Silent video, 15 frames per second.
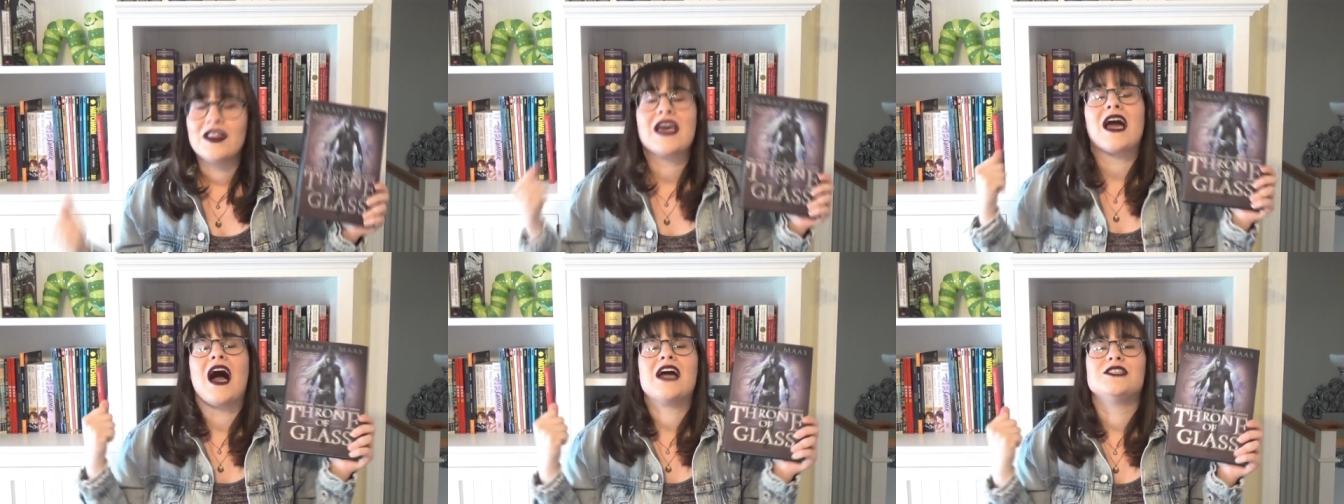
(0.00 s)

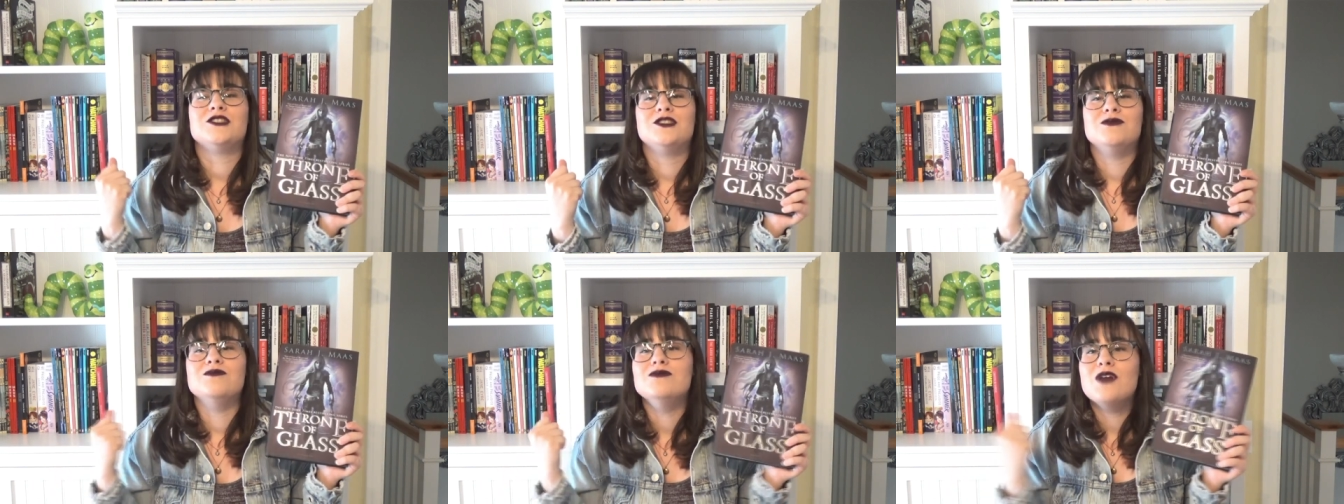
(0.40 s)
Like, I,
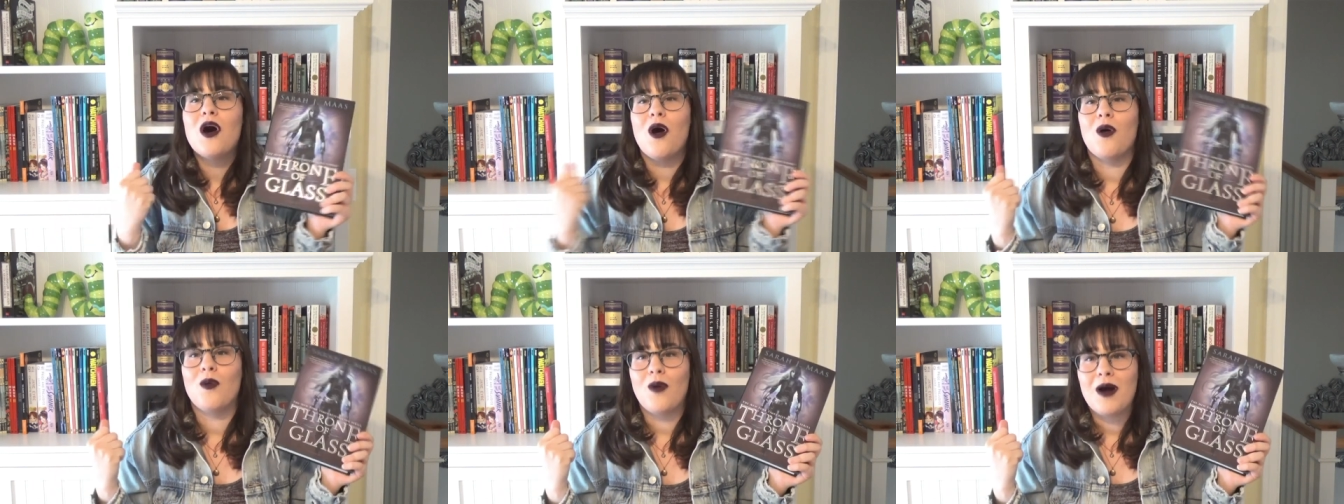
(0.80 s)

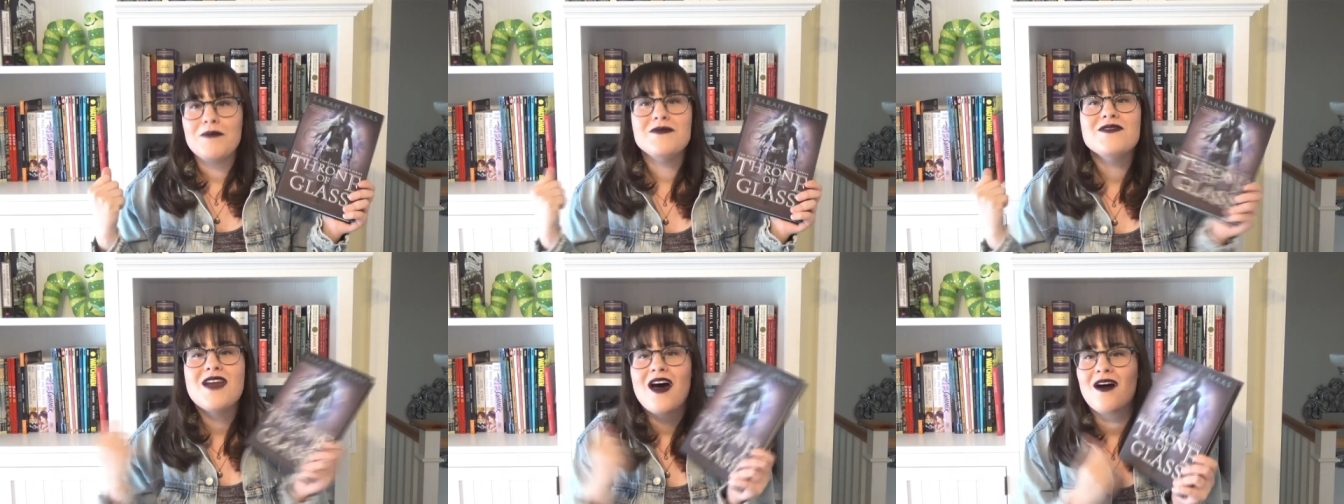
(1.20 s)
no,
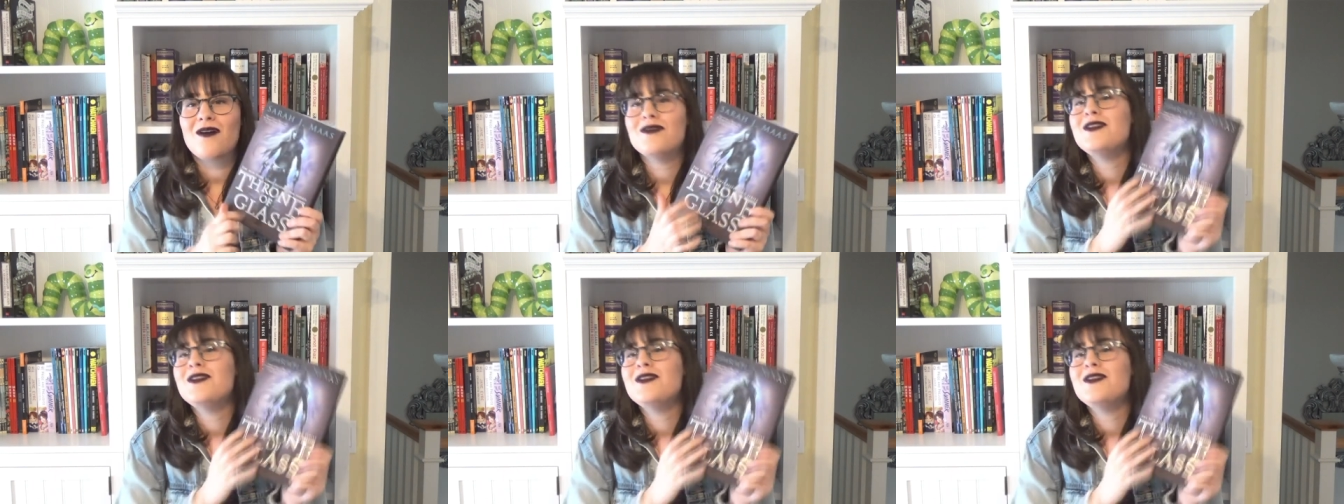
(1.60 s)
I'm not.